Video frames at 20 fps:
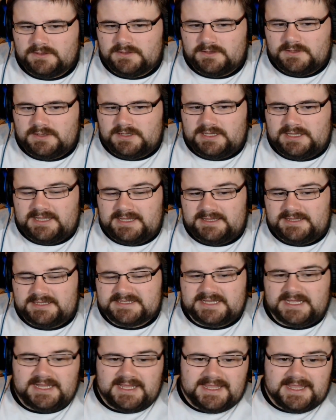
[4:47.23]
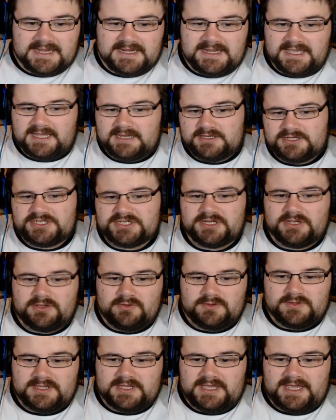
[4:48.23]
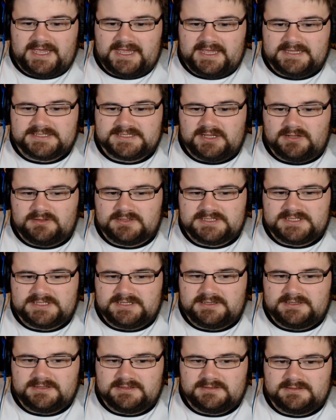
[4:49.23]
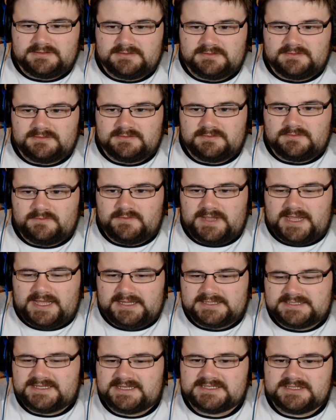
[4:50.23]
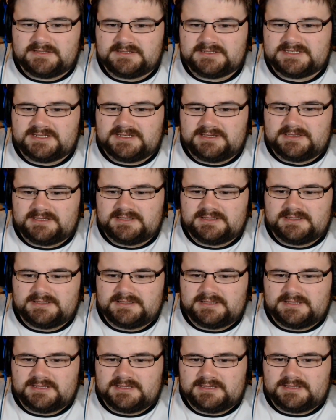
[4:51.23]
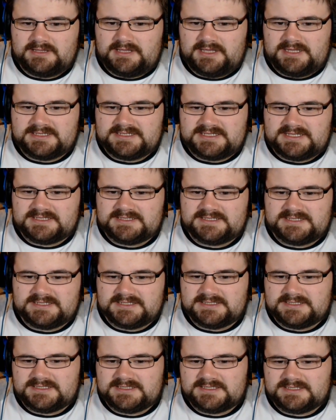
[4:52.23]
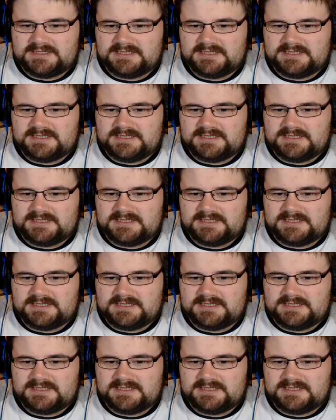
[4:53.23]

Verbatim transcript: I like this. I like any kind of show that has alternate realities, alternate instances.